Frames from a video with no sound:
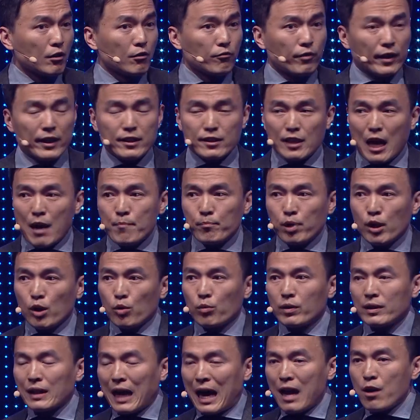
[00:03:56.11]
For
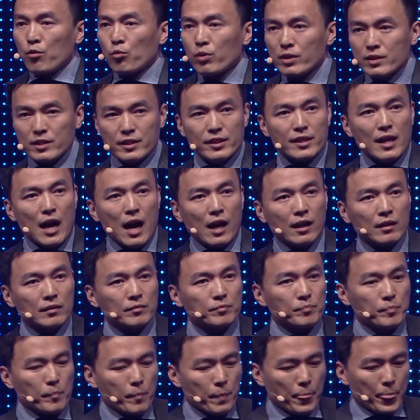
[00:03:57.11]
example, when I was young,
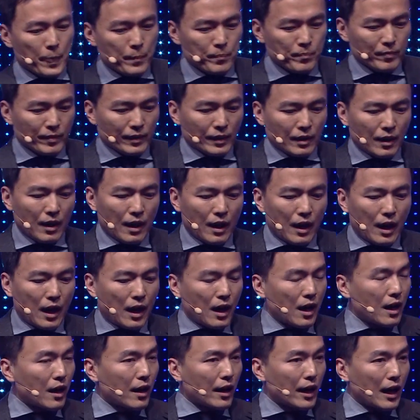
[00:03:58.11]

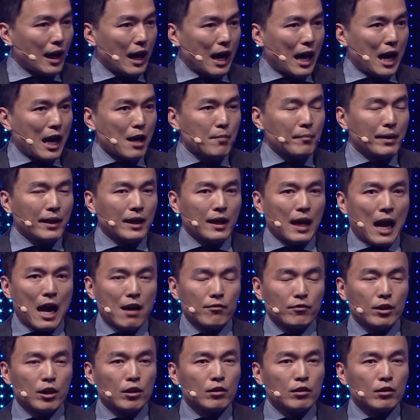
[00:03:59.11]
uh, I may have